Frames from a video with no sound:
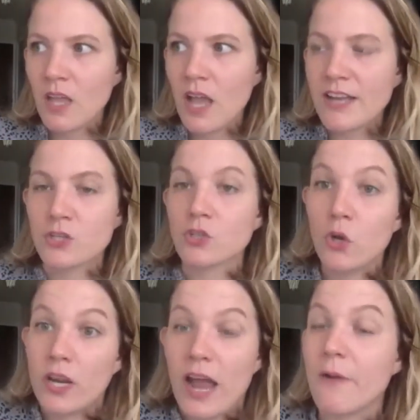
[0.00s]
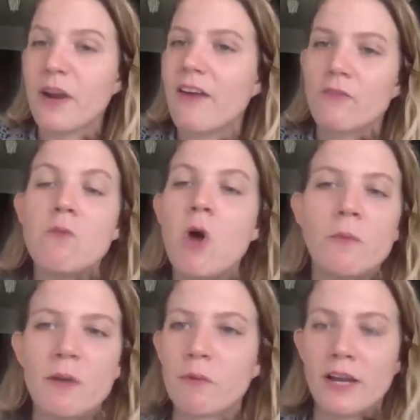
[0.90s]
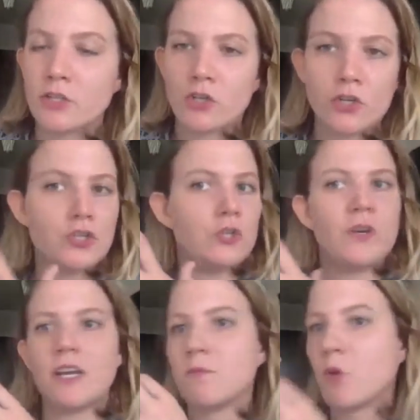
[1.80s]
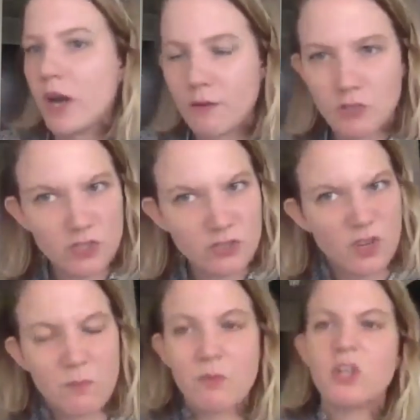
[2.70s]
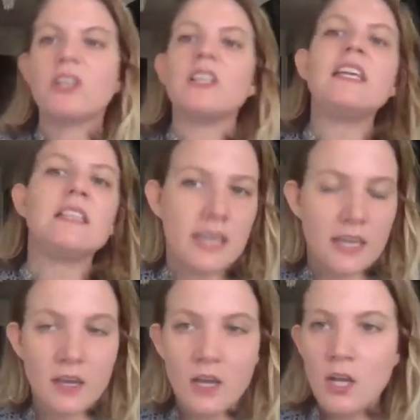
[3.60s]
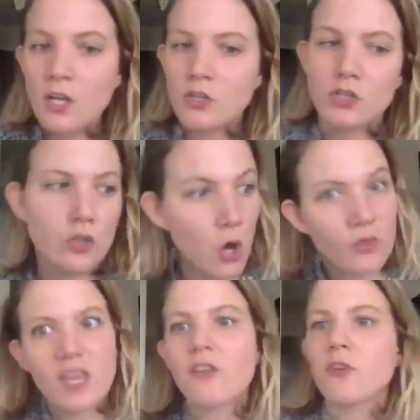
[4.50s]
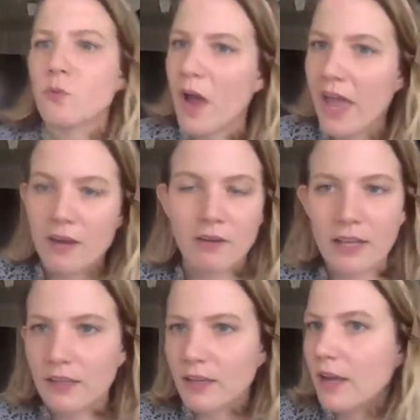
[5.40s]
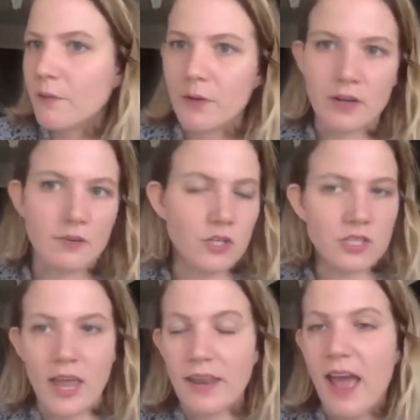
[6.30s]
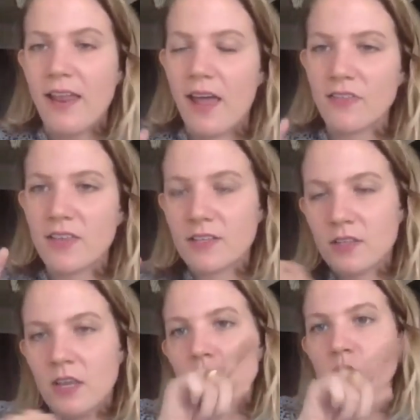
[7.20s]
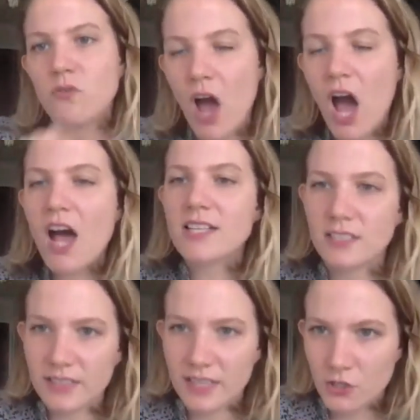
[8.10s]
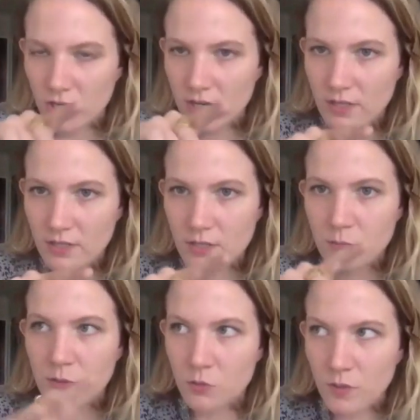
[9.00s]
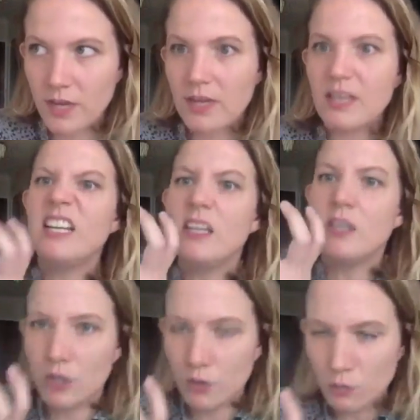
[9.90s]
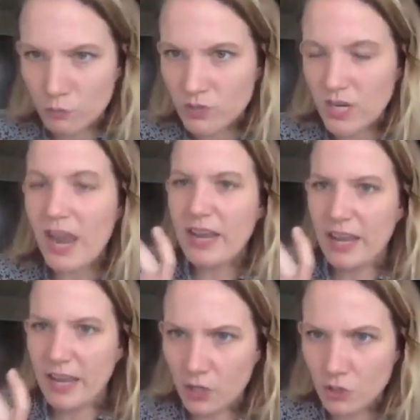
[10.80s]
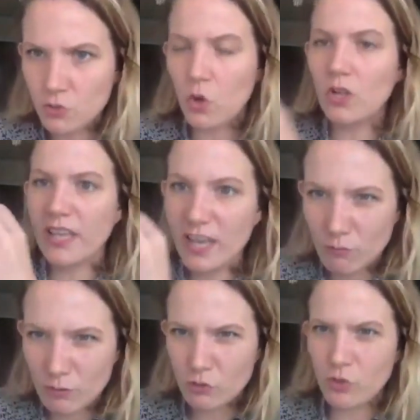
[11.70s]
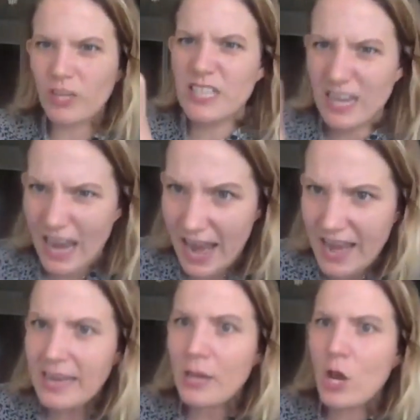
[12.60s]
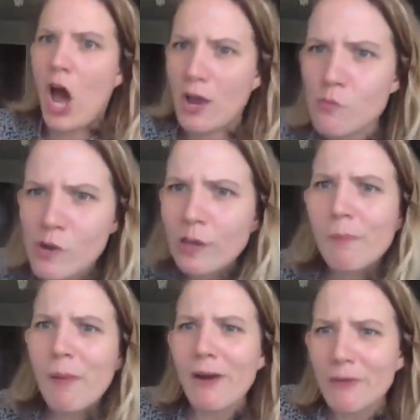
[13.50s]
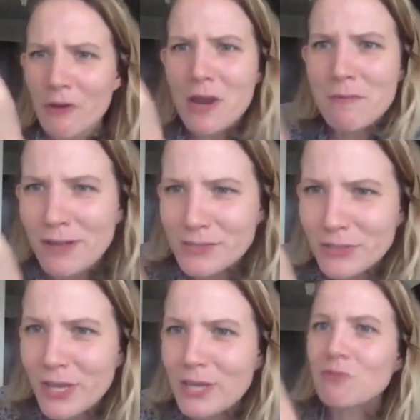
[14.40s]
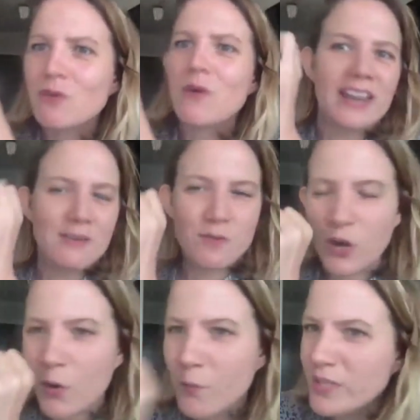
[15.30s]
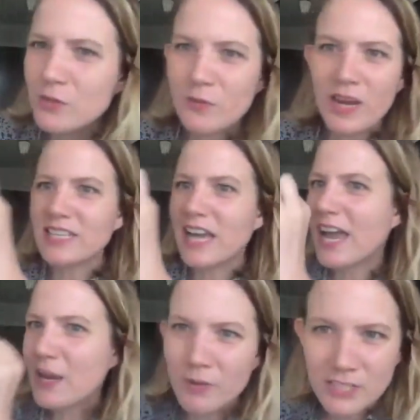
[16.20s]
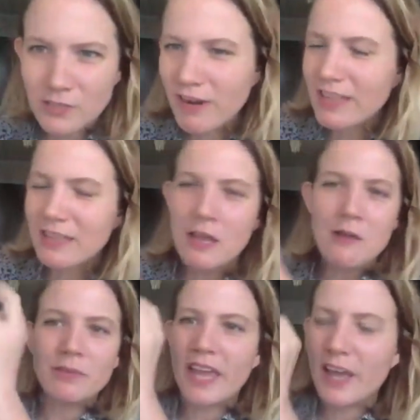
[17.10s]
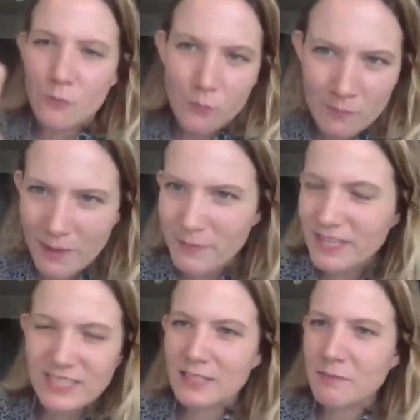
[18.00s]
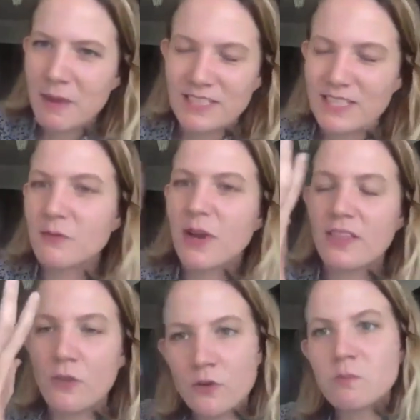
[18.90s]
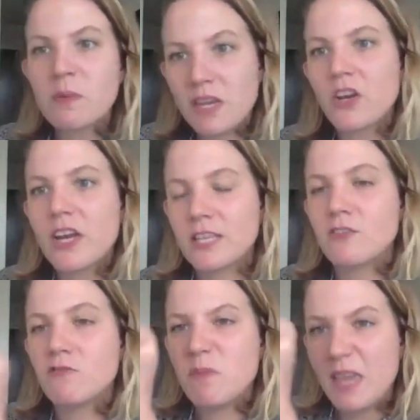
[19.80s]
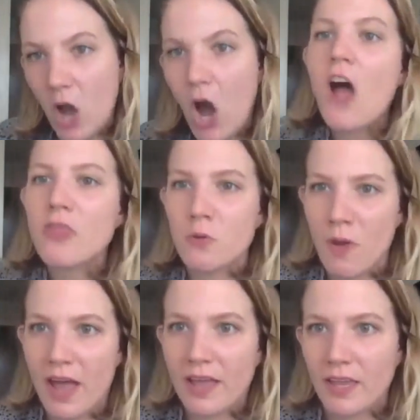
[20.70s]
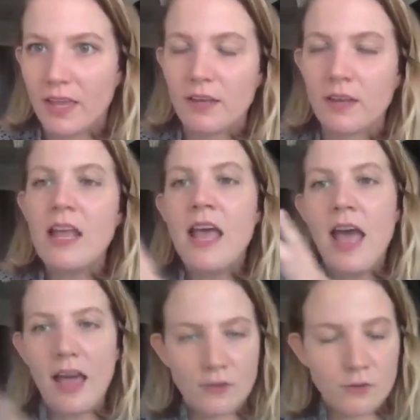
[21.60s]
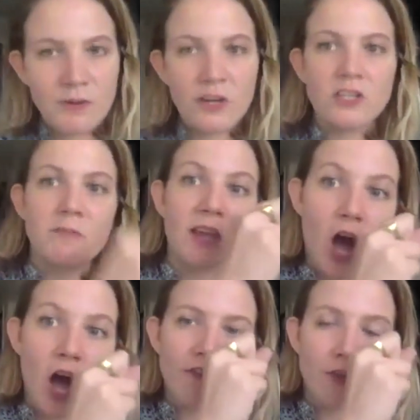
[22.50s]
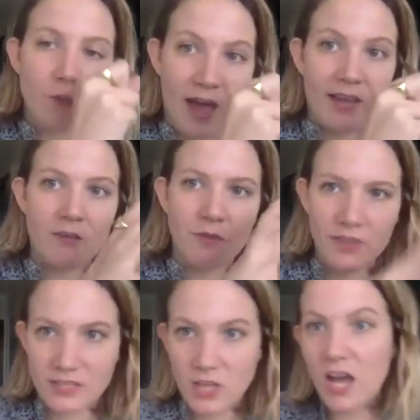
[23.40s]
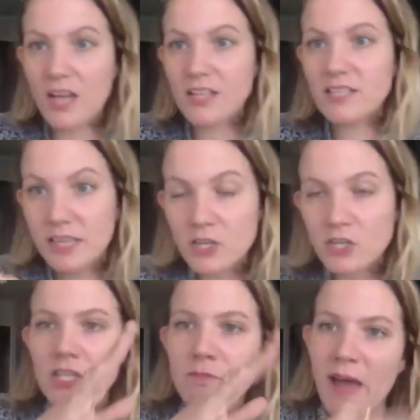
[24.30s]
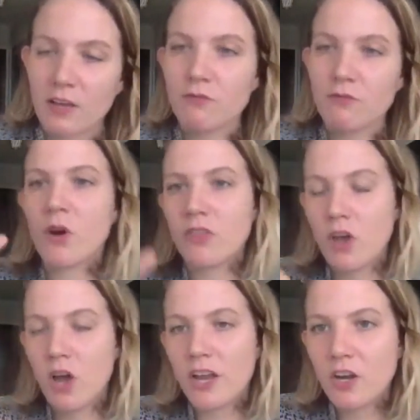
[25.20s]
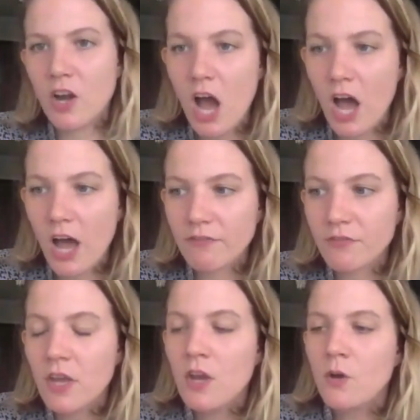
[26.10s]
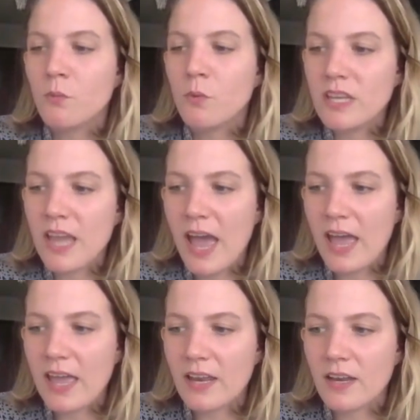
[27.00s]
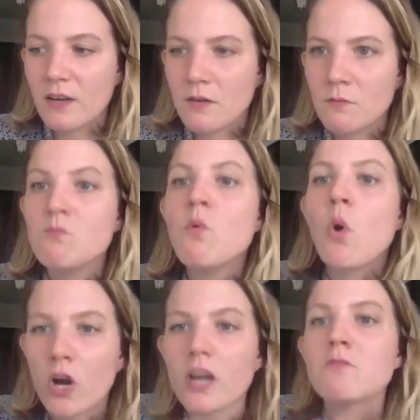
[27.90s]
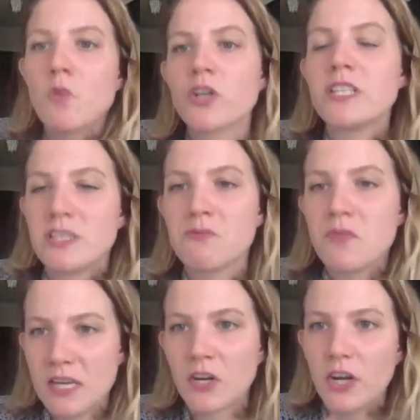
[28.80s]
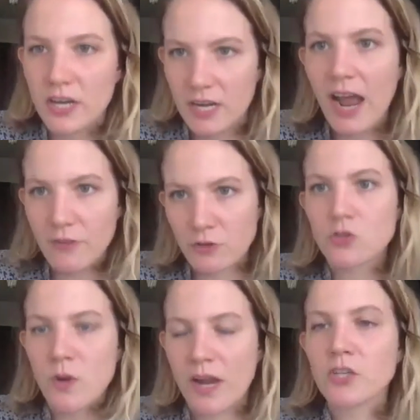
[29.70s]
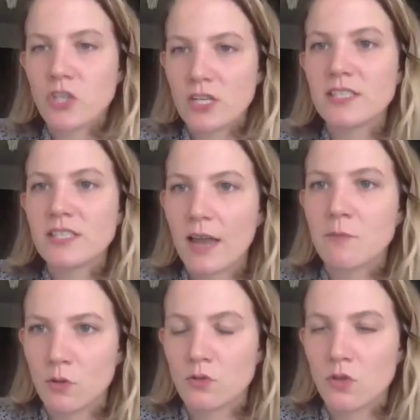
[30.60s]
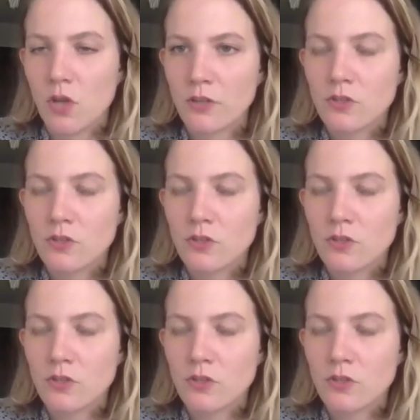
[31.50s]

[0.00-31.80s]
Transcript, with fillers: I just couldn't, I would have a moment where I just couldn't do it anymore. And I would just completely just go the other way, right? Like I would just, and, and, and, these sort of oscillations between, you know, dieting, controlling, restricting, hanging on, willpowering, muscling through it, you know, what's the right diet? What's the right plan? Maybe it's this, maybe it's that, right? Those periods of being on the wagon and those periods of being off the wagon, right? These oscillations back and forth, on and off, would get more and more severe in either direction as time goes on.